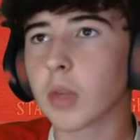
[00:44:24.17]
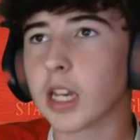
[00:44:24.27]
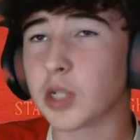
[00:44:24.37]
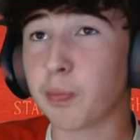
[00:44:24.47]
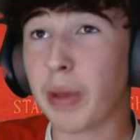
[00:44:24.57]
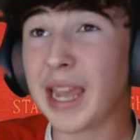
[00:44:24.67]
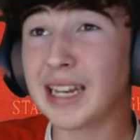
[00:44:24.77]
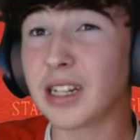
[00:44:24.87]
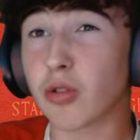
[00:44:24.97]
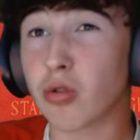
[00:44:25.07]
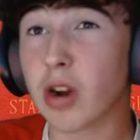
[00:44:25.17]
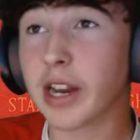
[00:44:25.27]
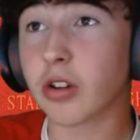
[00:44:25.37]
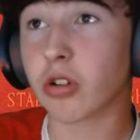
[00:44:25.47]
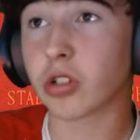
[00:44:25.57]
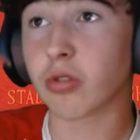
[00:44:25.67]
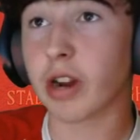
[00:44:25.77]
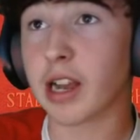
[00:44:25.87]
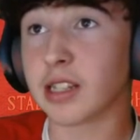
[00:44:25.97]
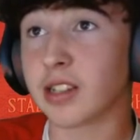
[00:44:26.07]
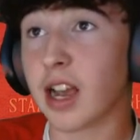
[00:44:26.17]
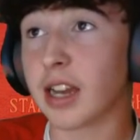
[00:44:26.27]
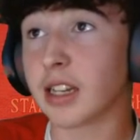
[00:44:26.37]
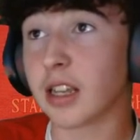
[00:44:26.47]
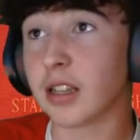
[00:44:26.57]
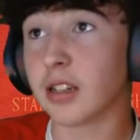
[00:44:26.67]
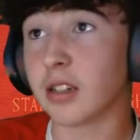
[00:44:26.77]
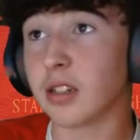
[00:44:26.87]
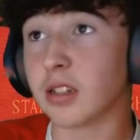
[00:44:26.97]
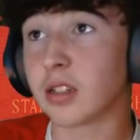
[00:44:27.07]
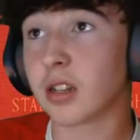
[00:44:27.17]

He's pinged it right across the right hand side and